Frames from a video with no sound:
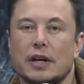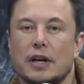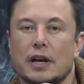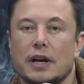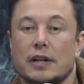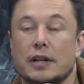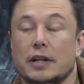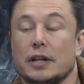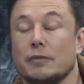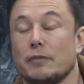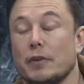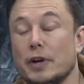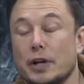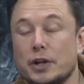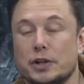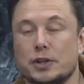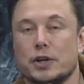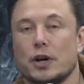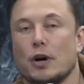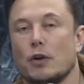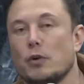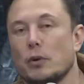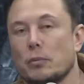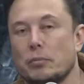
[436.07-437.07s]
and then the money
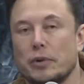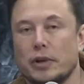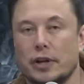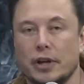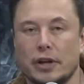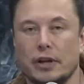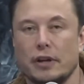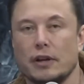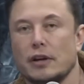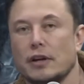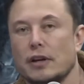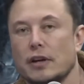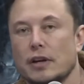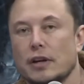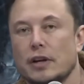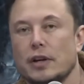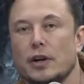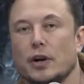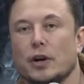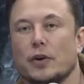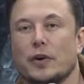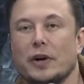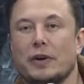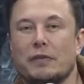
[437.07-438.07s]
shot would be,
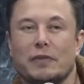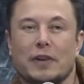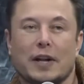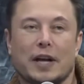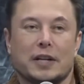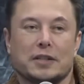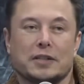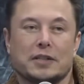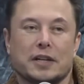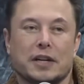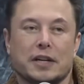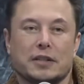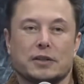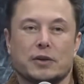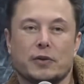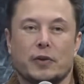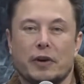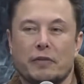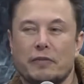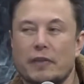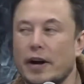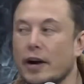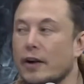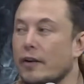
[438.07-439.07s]
green plants against a
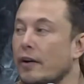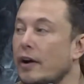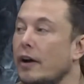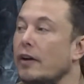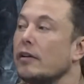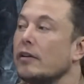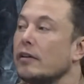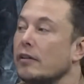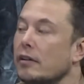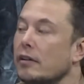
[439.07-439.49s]
red background.